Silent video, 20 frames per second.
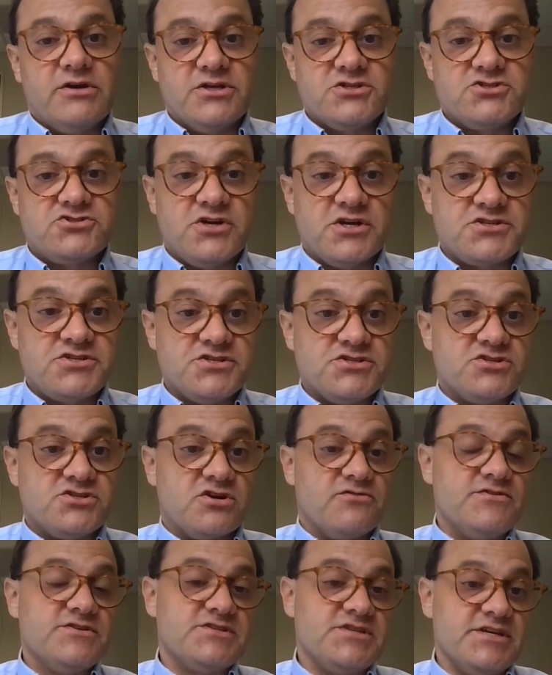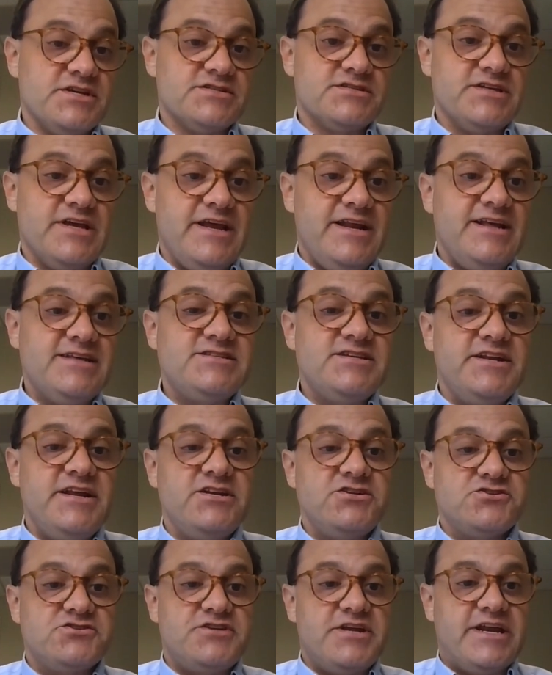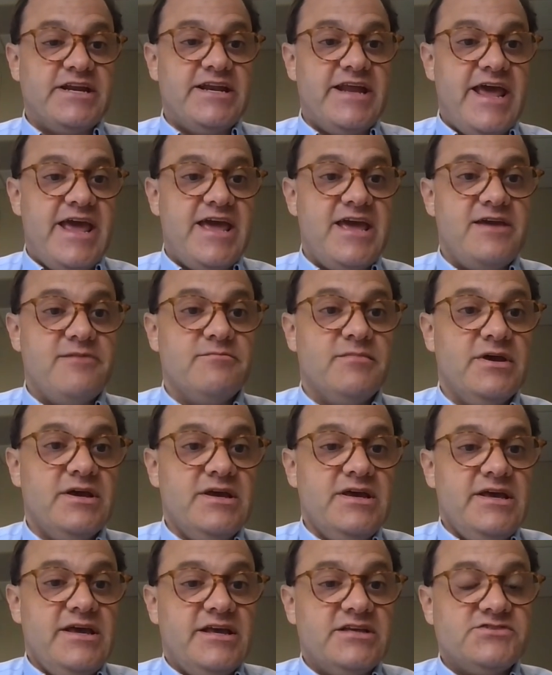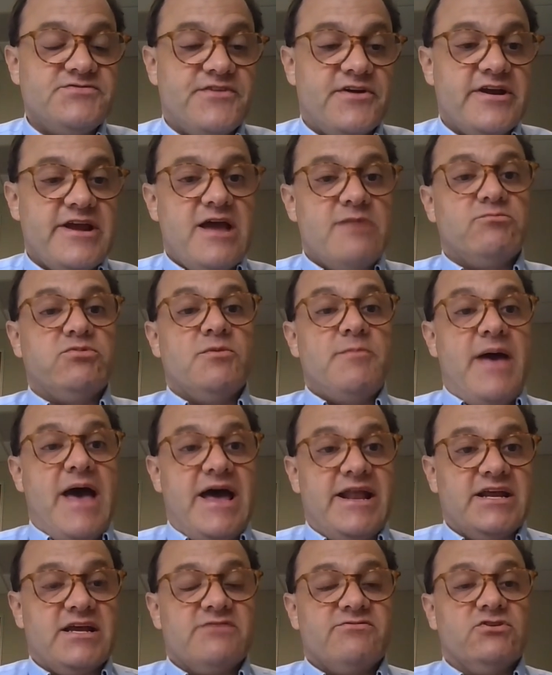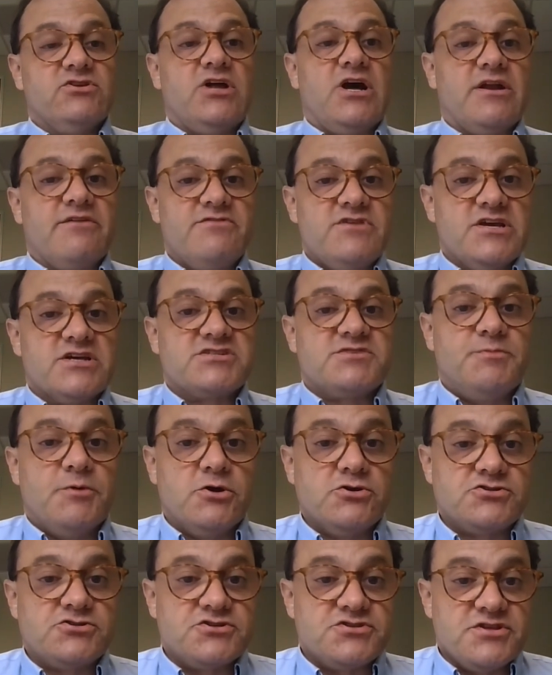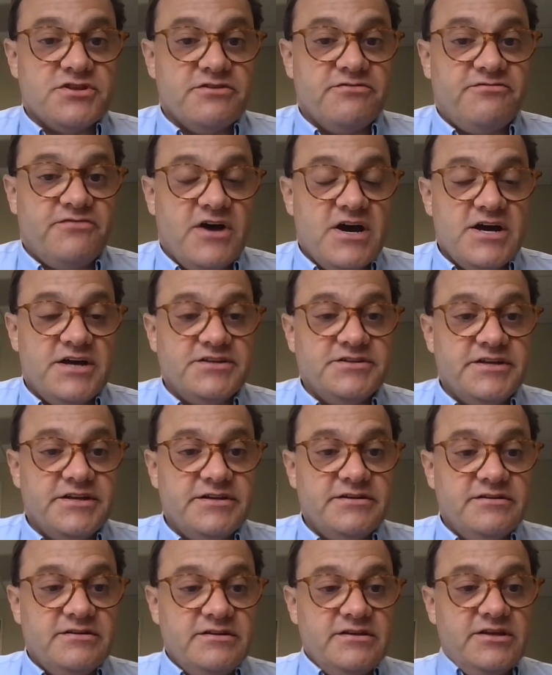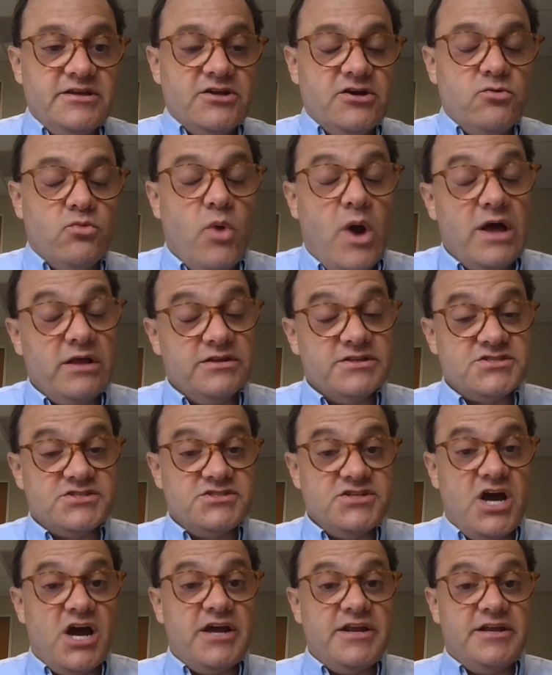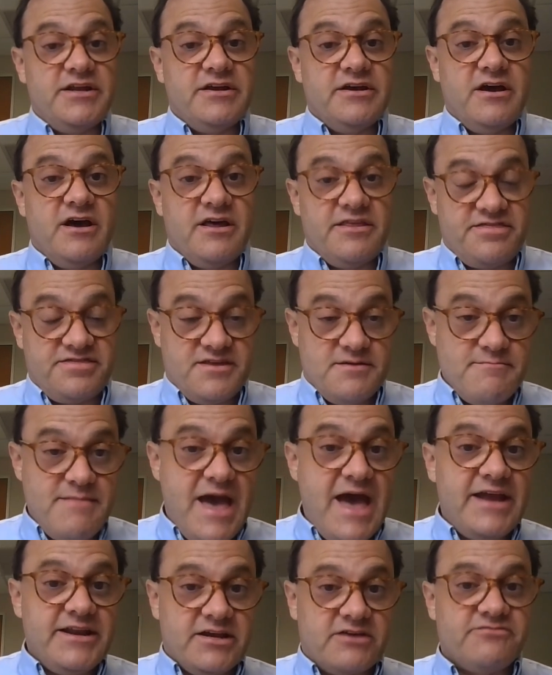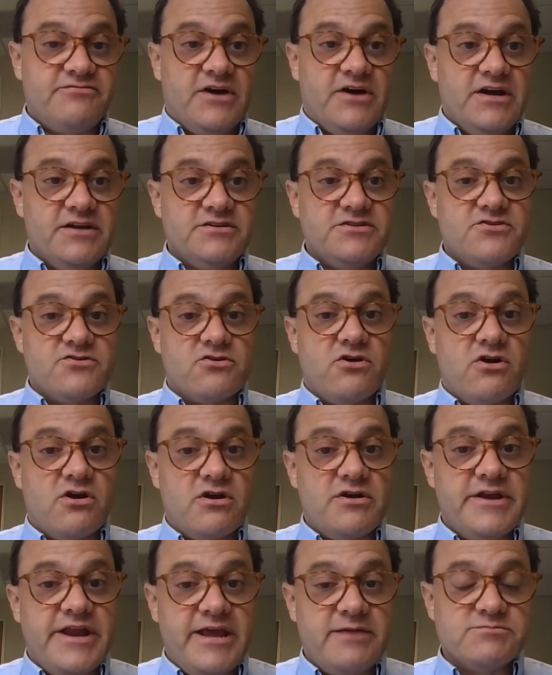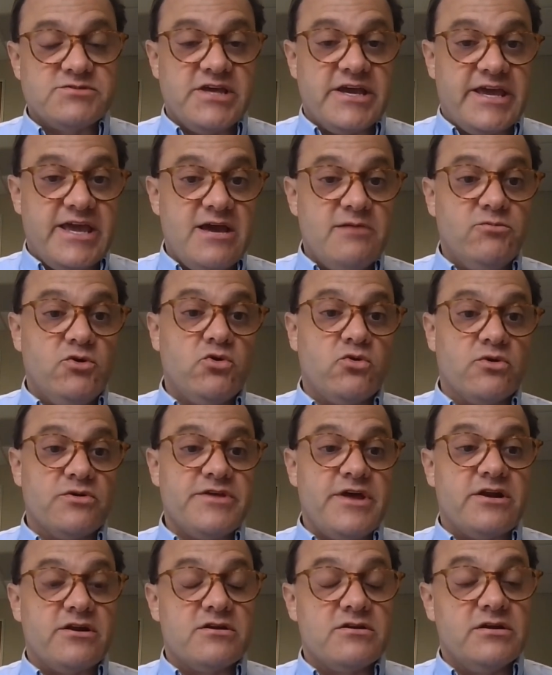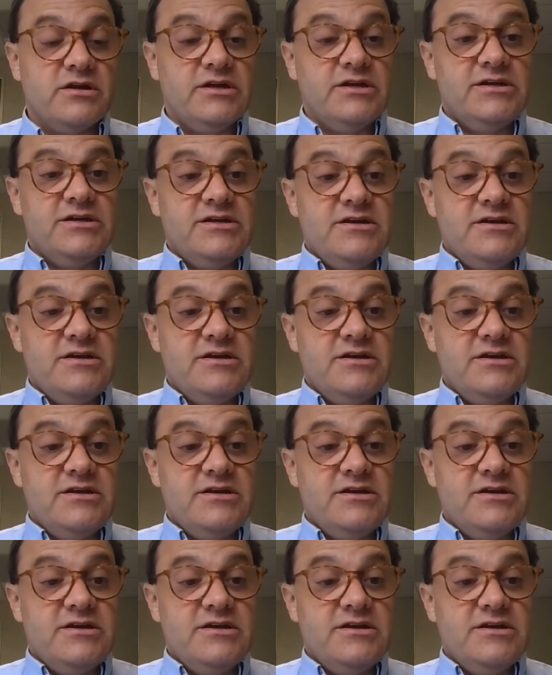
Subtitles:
construction services. And it's an interesting name. It's very emblematic of a lot of the exposures in the fund. And, while it's not a thematic fund, there are names like MCOR that are